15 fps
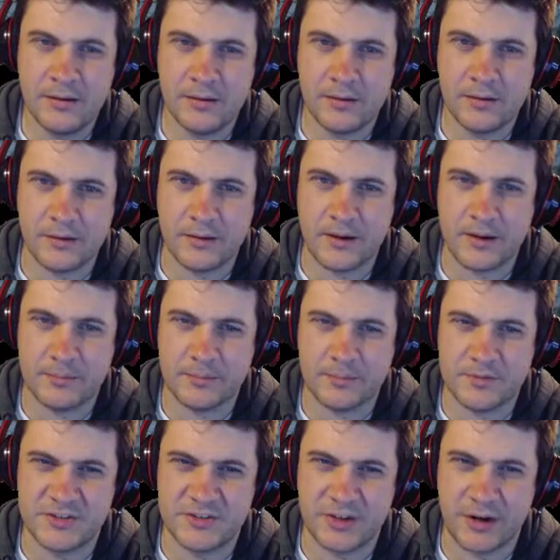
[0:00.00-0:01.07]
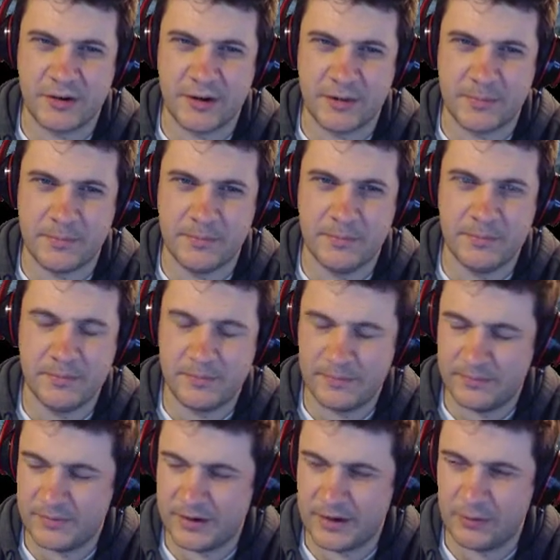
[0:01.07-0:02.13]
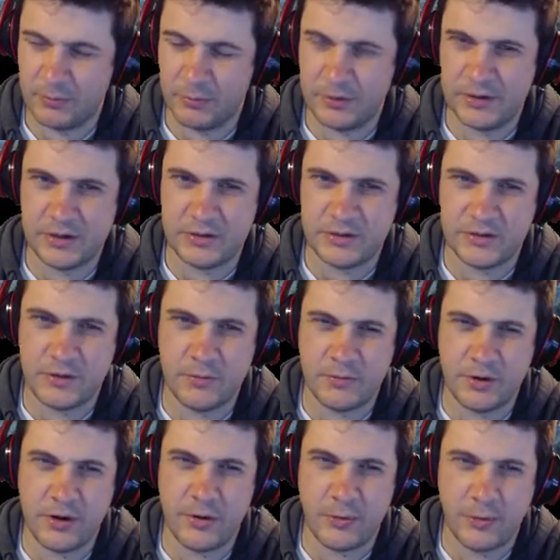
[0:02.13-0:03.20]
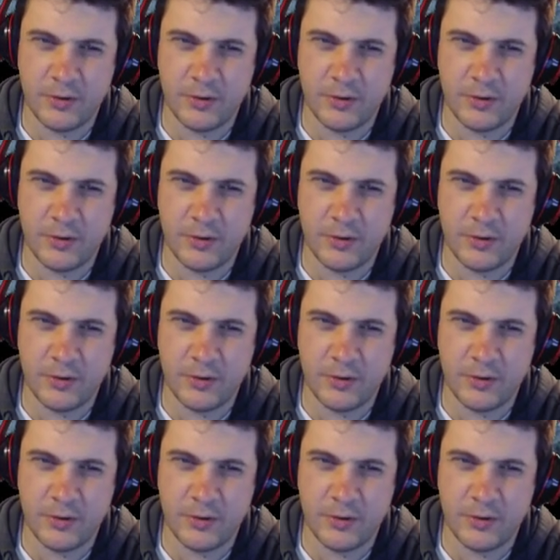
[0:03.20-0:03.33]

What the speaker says: I'm sorry, but I really don't know.